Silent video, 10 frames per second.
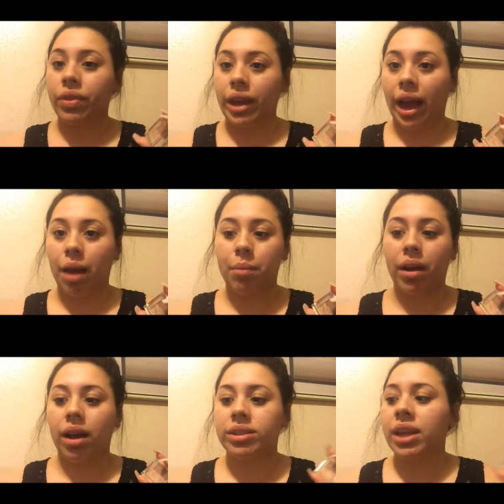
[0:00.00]
the
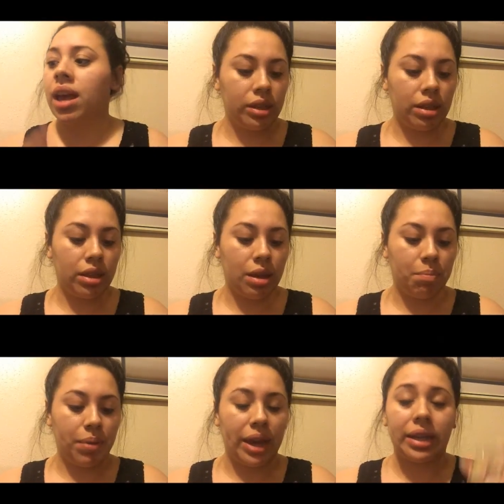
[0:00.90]
eyebrows, the
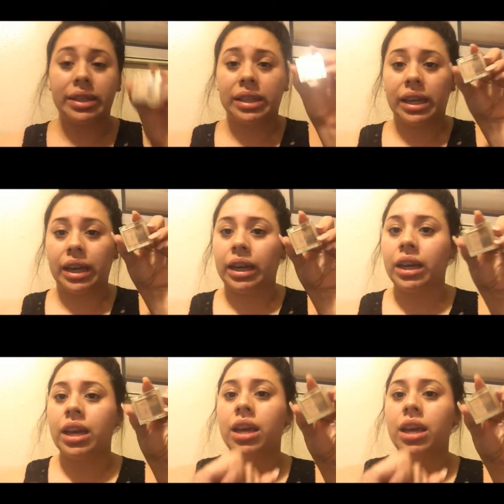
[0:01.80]
Pixie